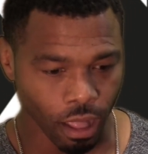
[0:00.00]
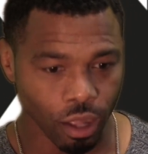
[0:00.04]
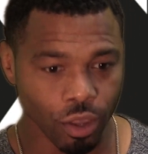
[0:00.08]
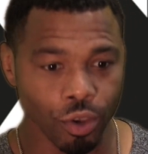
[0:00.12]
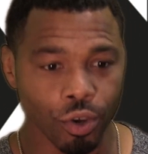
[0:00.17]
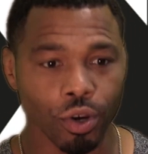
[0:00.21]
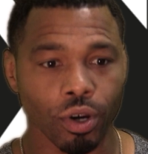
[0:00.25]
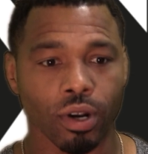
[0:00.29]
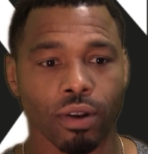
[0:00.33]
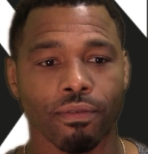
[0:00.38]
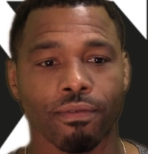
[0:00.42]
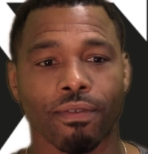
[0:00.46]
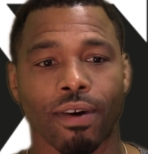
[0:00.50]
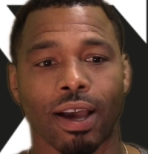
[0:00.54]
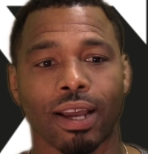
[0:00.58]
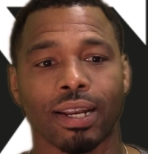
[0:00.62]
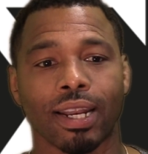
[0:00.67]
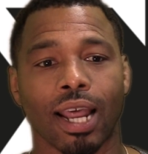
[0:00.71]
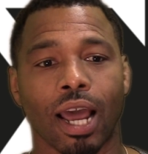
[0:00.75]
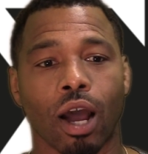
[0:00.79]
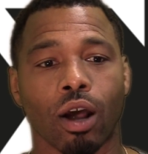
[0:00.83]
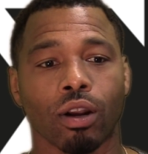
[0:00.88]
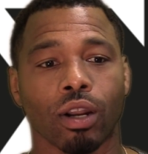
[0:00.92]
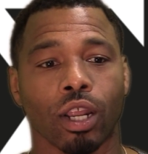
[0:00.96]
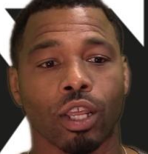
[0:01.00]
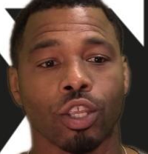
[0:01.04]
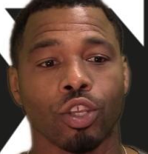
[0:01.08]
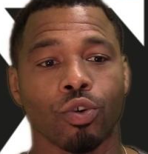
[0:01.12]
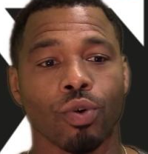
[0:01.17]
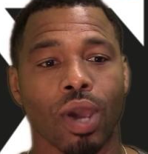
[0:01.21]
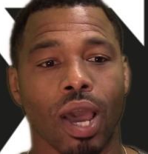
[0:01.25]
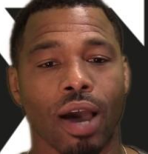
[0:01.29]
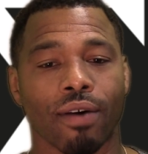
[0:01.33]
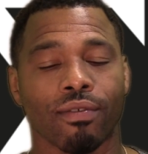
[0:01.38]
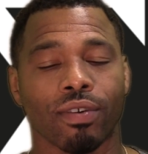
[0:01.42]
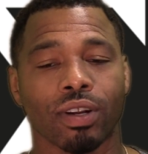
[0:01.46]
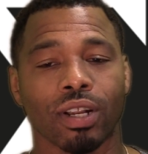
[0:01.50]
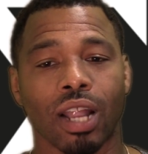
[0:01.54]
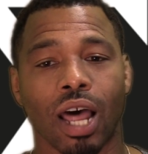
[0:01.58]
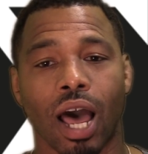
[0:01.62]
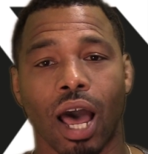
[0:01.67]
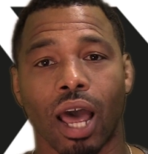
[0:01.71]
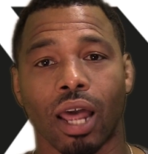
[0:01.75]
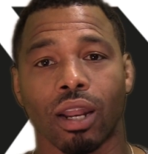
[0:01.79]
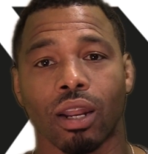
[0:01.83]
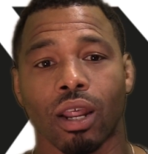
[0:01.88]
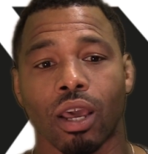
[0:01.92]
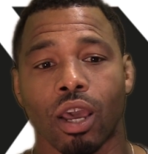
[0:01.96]
You're going to find out that you have a
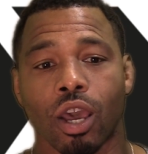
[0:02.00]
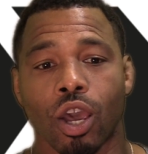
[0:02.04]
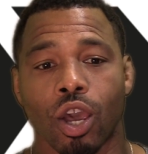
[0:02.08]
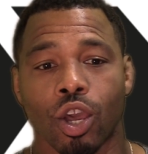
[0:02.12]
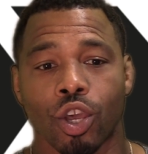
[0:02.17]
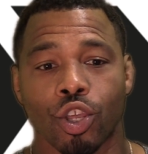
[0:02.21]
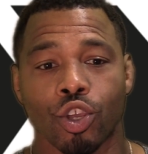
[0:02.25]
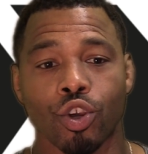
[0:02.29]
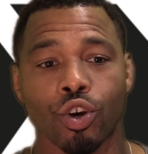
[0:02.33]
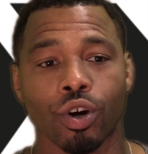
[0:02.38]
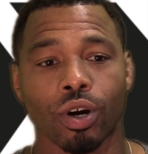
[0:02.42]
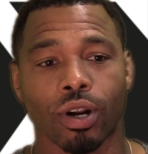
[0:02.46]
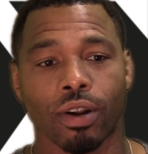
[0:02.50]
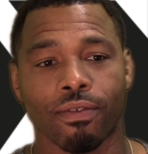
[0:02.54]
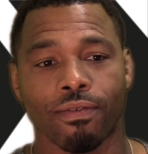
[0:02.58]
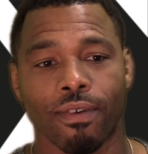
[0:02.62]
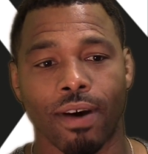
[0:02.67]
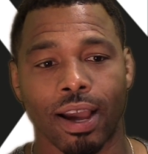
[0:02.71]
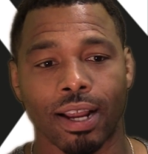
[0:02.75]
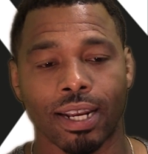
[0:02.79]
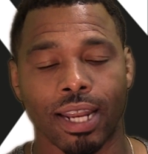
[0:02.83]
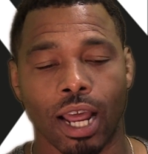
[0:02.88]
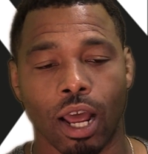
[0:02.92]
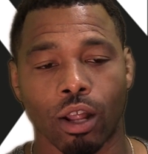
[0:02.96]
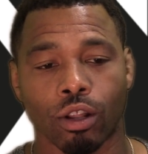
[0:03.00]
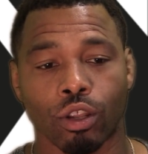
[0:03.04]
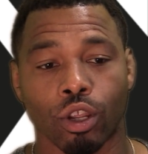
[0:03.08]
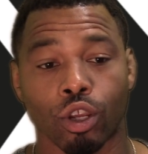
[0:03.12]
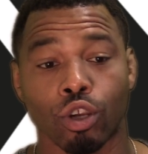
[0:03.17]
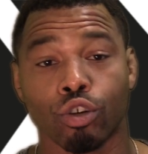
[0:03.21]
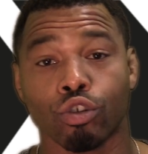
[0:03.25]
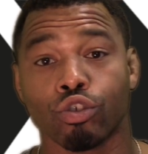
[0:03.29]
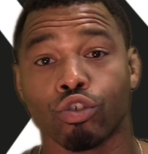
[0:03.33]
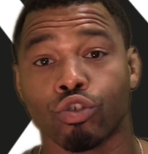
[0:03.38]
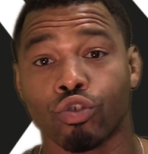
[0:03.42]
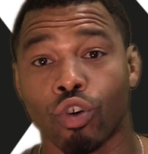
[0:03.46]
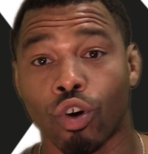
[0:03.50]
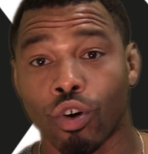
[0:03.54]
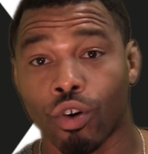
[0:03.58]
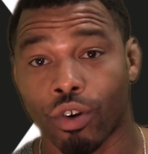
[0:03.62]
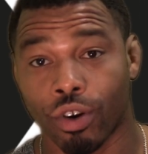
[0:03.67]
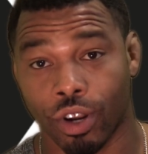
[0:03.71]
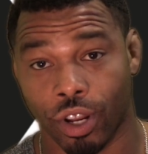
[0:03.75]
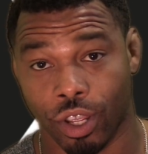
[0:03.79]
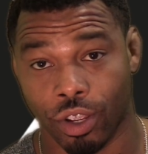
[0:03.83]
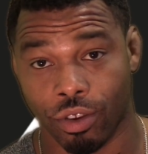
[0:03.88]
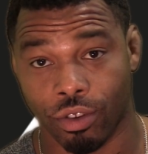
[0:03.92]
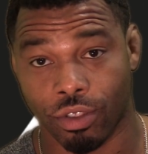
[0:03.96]
lot. You're going to find out that you're
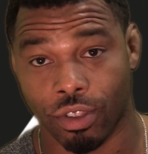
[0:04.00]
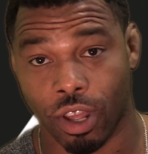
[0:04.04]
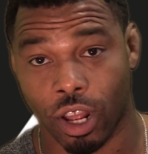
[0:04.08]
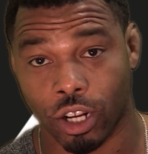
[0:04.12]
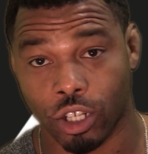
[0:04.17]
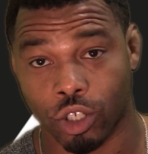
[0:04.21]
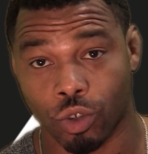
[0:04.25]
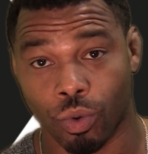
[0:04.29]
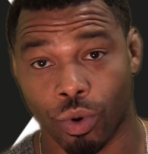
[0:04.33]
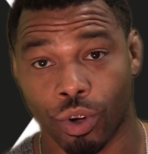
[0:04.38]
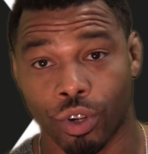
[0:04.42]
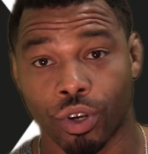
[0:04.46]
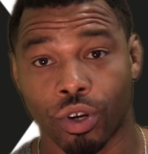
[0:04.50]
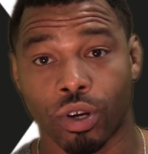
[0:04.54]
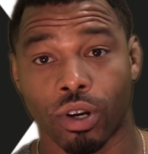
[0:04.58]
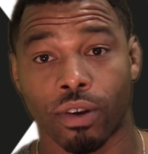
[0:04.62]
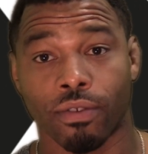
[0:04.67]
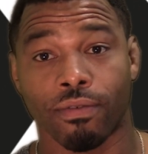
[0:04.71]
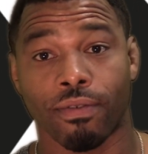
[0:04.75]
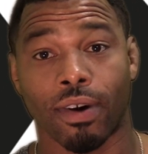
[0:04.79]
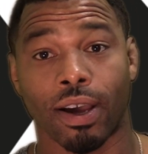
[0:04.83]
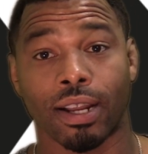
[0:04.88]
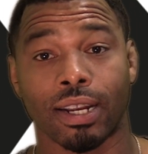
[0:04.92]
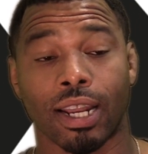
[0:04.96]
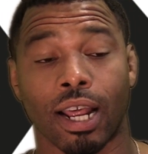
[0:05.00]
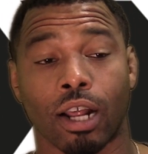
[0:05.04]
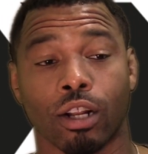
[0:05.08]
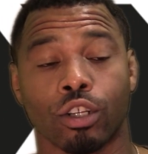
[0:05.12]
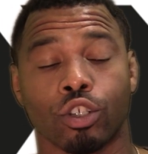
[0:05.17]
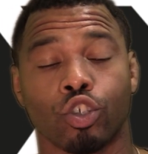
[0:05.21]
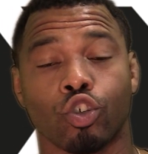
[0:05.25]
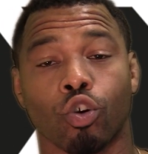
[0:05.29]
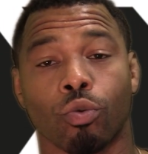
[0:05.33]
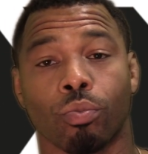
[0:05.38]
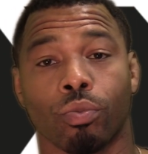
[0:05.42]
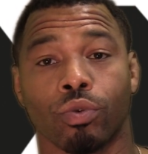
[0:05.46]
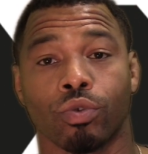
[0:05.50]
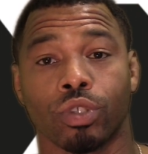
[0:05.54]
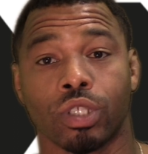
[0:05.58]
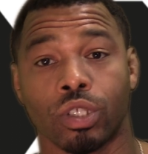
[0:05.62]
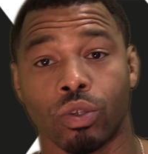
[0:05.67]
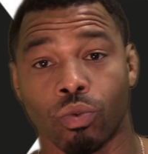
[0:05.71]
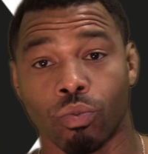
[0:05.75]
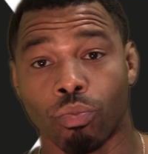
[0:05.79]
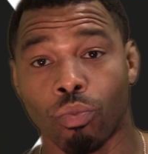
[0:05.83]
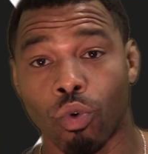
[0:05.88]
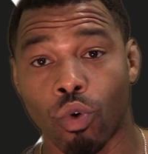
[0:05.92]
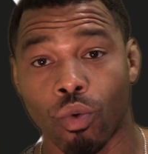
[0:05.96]
stronger than you thought you were. You're going to find out that you're
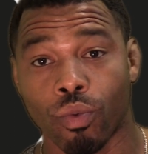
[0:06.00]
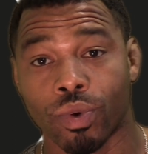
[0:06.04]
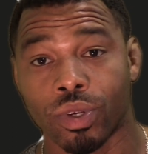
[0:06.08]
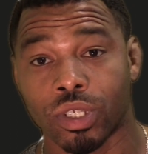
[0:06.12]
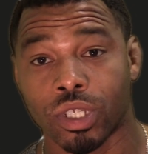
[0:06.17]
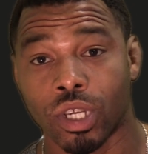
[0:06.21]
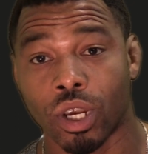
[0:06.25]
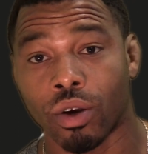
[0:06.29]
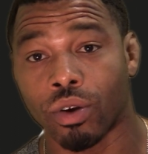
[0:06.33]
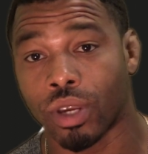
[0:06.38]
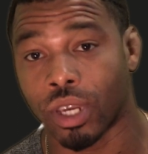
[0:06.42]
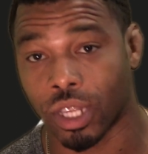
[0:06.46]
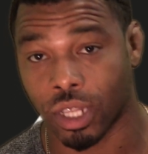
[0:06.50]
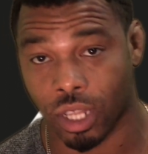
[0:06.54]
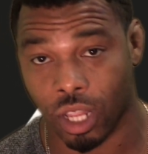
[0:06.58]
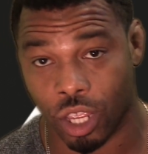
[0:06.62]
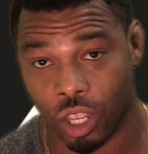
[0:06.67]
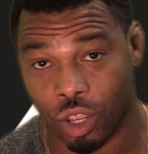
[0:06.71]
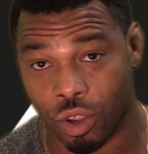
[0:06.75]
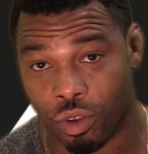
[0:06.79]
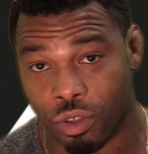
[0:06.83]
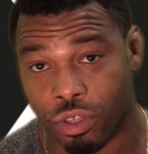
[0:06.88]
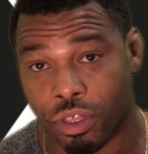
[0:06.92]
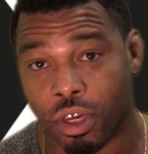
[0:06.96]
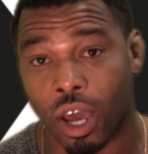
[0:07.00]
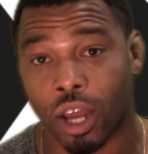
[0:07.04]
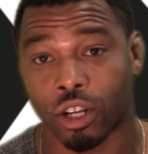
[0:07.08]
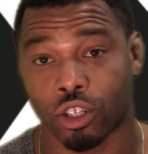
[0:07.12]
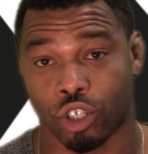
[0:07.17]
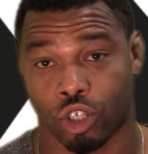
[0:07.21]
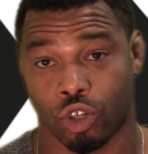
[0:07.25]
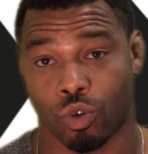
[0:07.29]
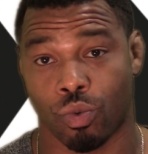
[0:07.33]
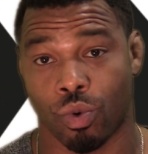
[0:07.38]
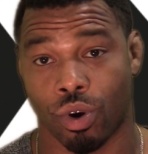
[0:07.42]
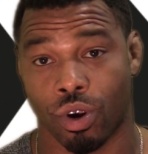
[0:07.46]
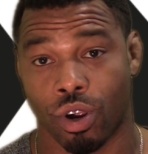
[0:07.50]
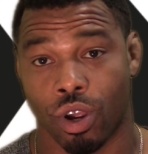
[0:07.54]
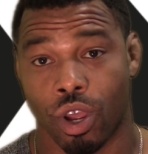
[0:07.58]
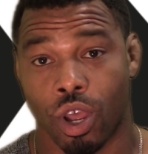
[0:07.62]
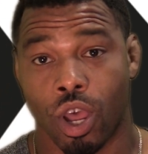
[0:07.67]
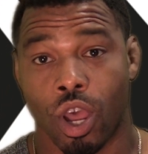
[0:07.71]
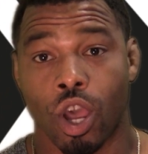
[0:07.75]
more resilient than you thought you were.